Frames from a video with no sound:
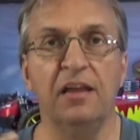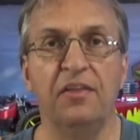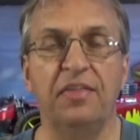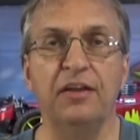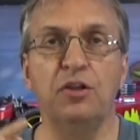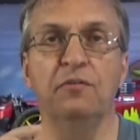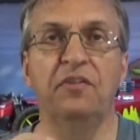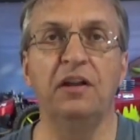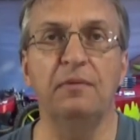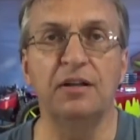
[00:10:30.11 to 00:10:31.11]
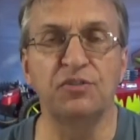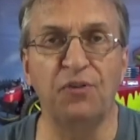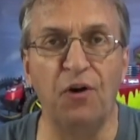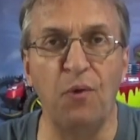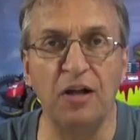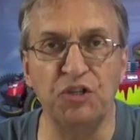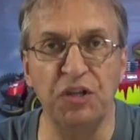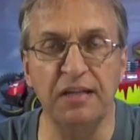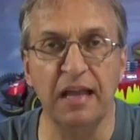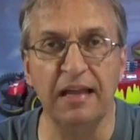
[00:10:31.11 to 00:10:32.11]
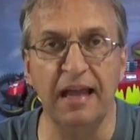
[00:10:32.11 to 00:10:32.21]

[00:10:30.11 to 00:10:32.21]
Thank you very much for watching,